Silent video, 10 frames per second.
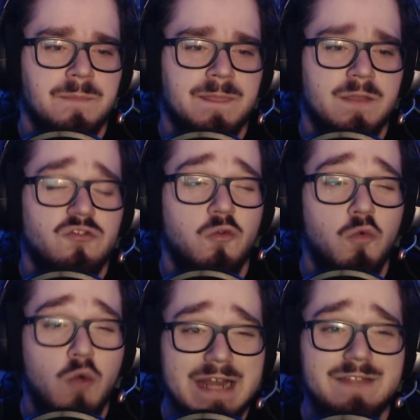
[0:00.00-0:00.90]

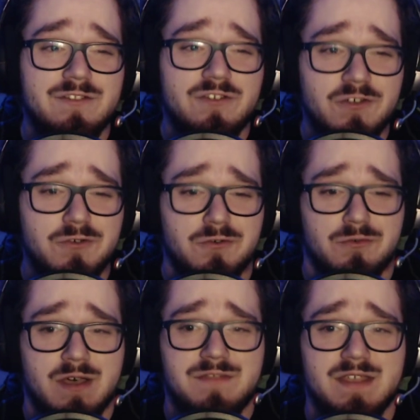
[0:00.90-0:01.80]
22
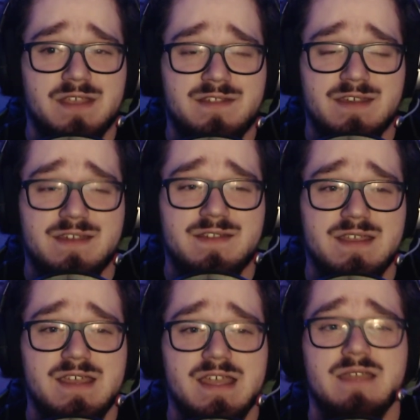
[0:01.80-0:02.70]
of the 60
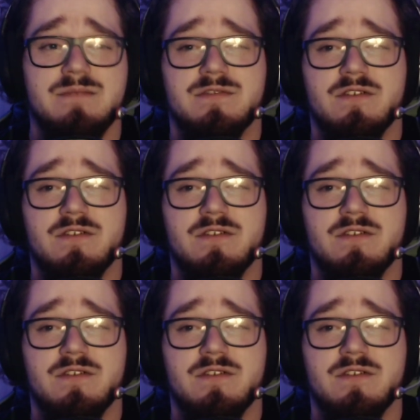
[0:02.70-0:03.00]
games are